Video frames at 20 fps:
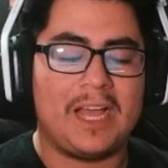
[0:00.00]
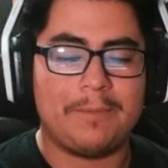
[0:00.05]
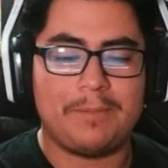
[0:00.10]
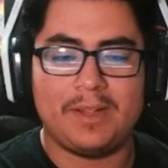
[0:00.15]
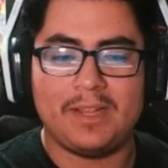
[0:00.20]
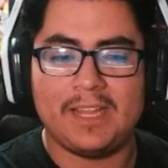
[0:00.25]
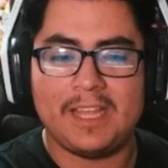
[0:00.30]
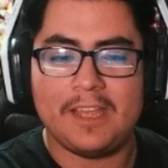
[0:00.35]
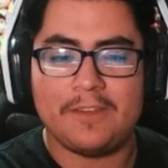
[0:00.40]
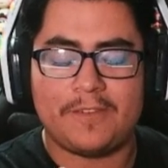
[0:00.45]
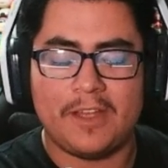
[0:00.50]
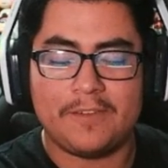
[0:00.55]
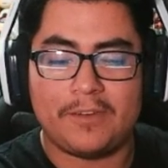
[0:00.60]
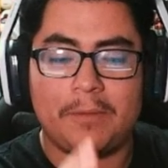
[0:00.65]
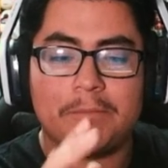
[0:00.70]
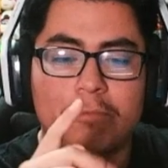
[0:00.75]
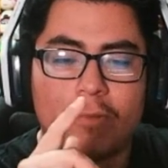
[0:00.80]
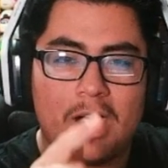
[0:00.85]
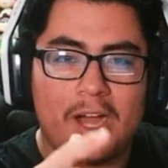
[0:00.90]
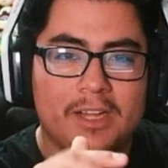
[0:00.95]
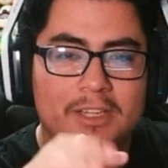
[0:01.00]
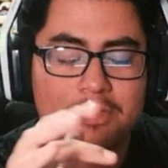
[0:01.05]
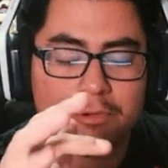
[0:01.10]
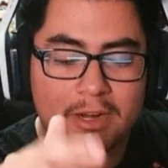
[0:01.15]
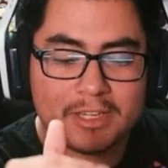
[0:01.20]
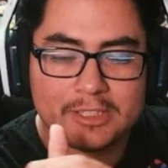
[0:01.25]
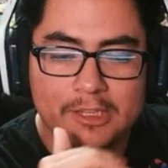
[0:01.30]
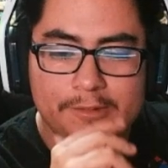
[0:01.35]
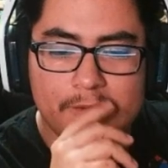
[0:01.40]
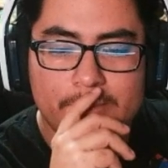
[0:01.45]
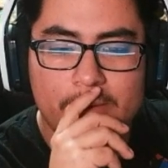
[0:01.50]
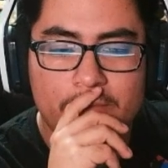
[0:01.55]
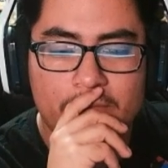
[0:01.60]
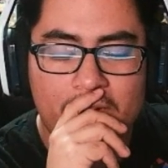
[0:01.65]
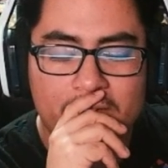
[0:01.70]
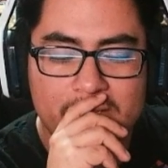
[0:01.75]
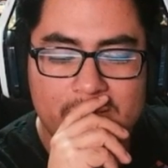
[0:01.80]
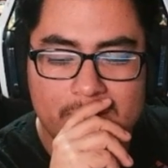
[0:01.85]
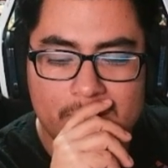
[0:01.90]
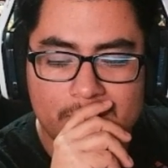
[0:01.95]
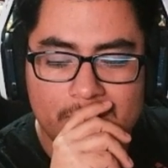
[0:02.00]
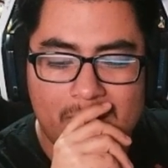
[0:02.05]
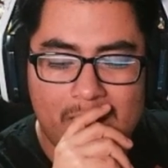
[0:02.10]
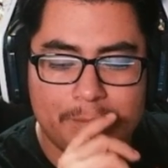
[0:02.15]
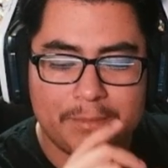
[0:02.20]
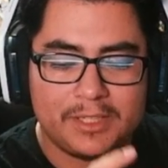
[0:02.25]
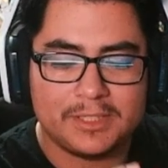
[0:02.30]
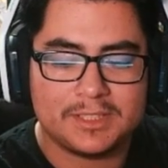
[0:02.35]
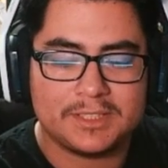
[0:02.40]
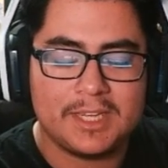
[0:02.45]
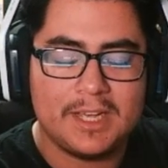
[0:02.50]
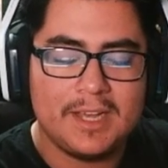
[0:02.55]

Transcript: I believe, if I'm wrong, correct me if I'm wrong in the comments,